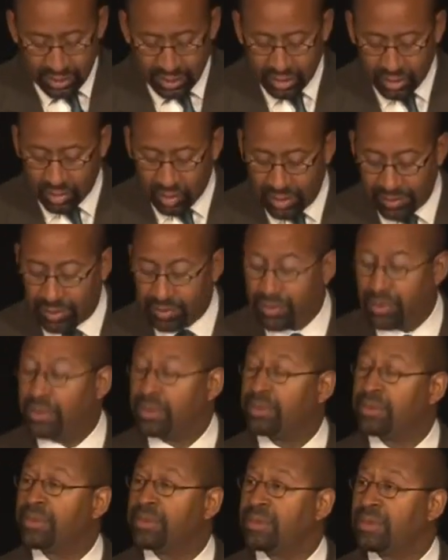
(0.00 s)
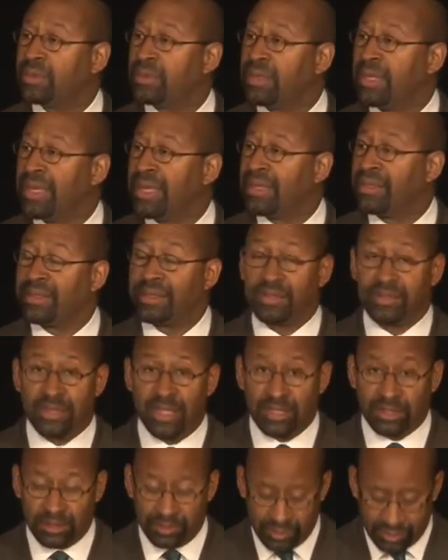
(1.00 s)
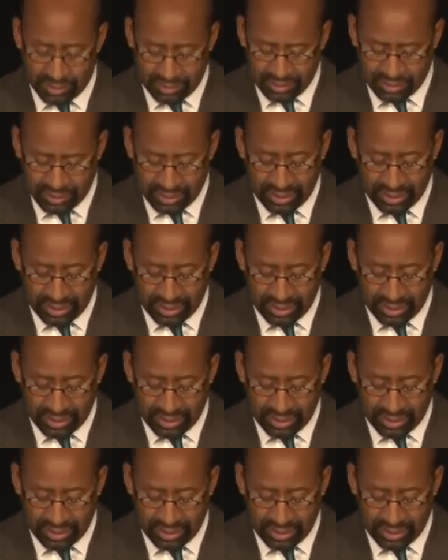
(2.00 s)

swimmable, and accessible.